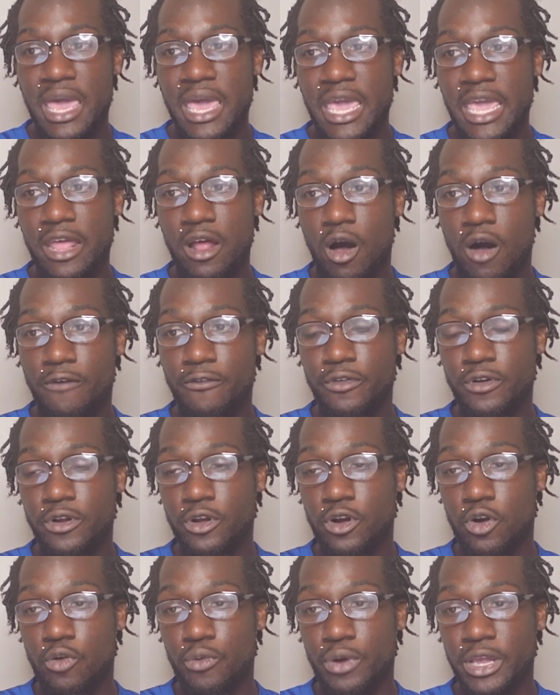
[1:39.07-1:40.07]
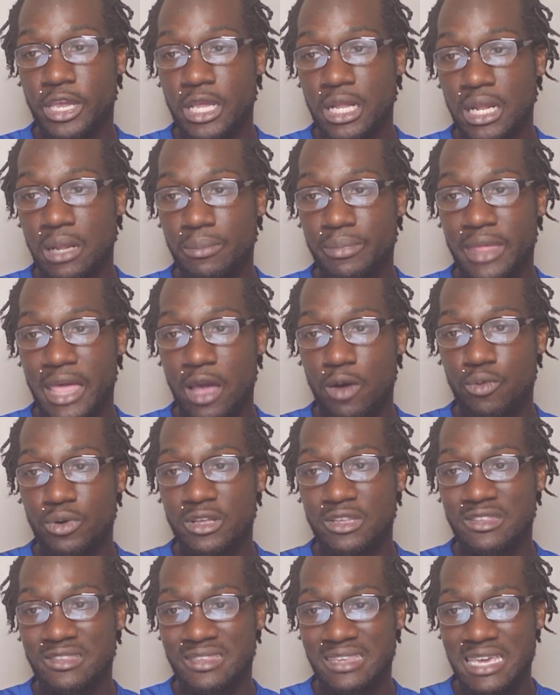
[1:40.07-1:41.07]
It offered a curriculum that
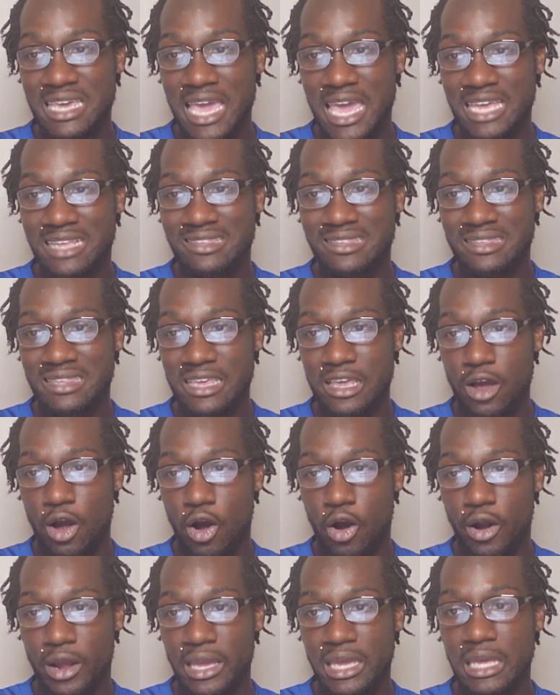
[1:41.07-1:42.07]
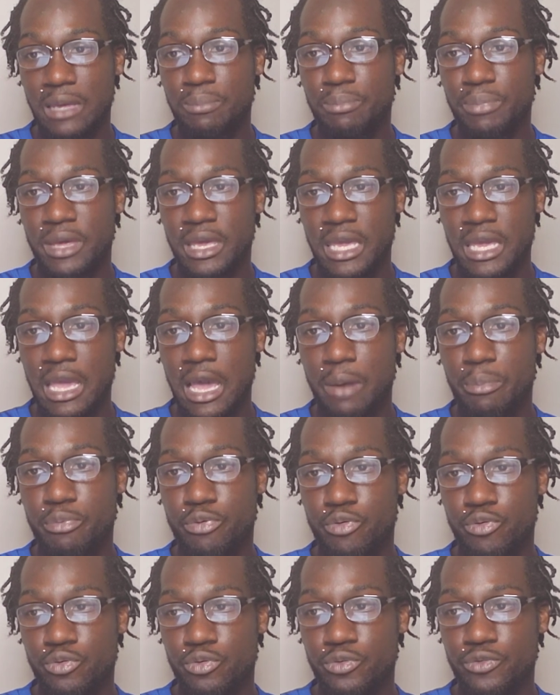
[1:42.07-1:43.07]
was CACREP
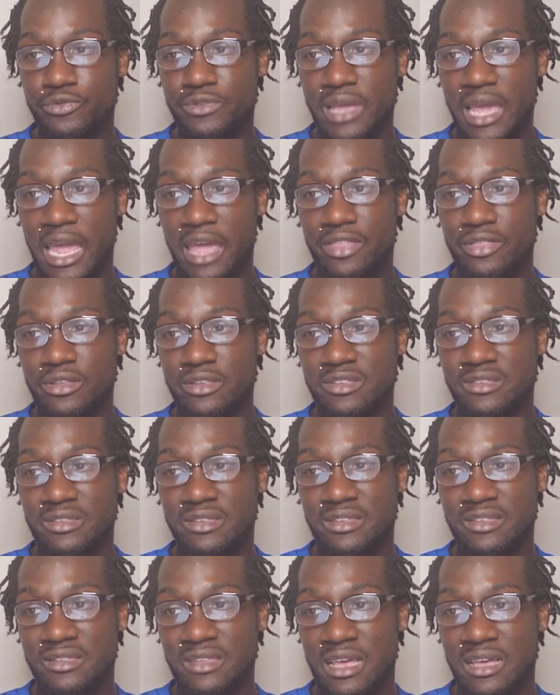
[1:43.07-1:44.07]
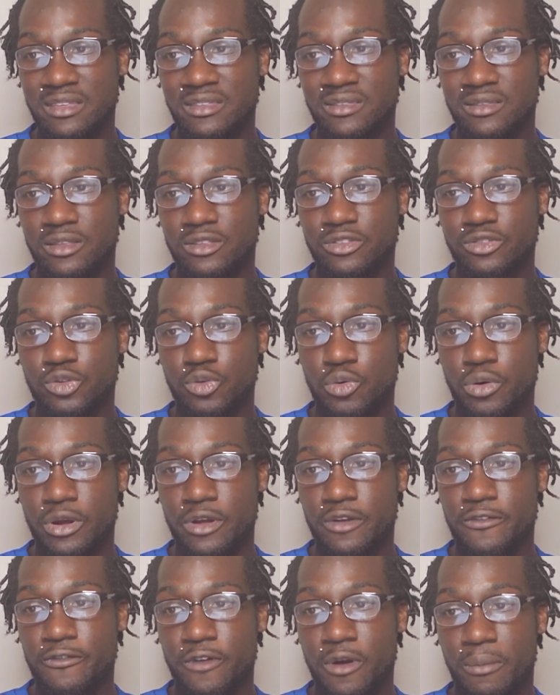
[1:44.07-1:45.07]
approved, and the success
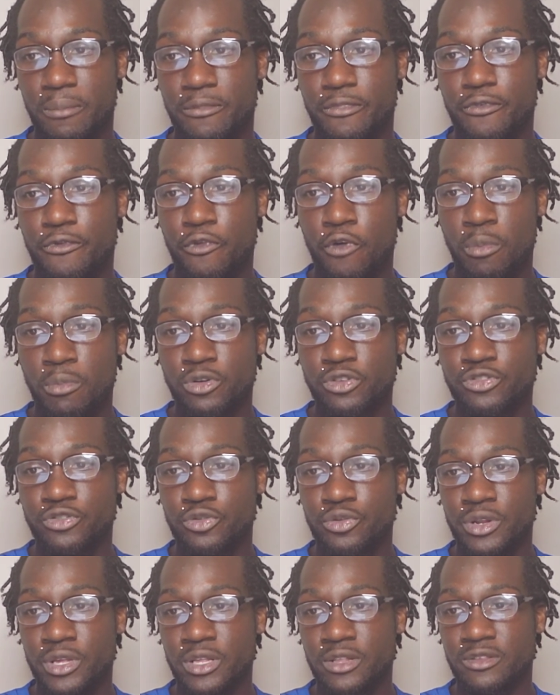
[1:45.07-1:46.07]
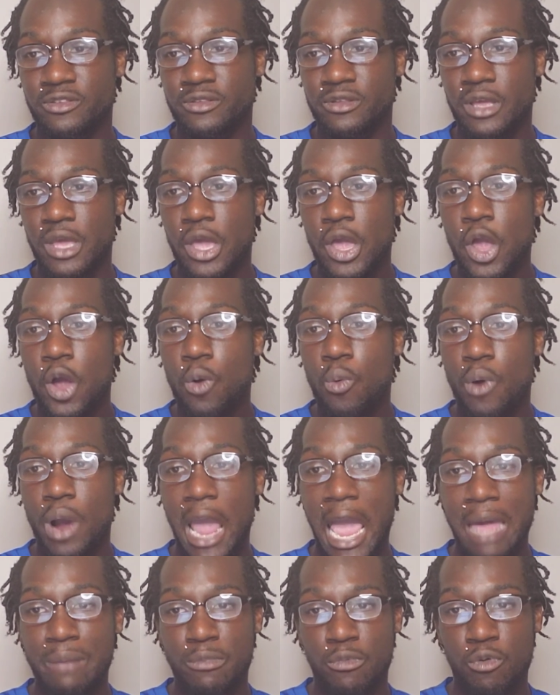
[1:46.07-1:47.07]
story from former students were
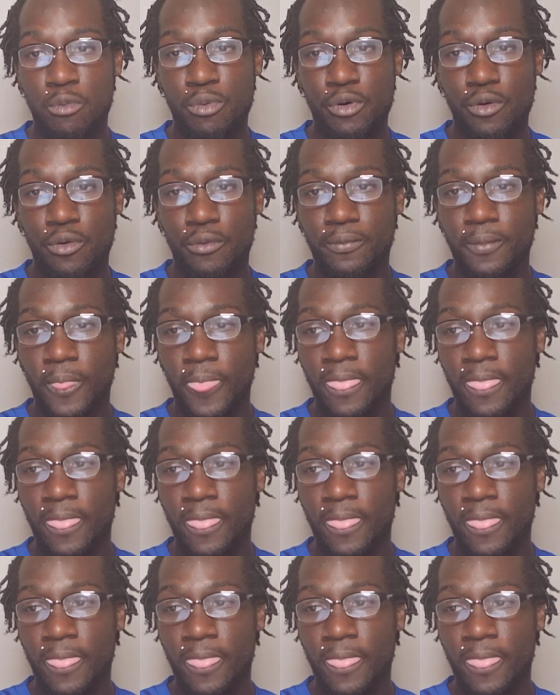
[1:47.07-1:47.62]
admirable.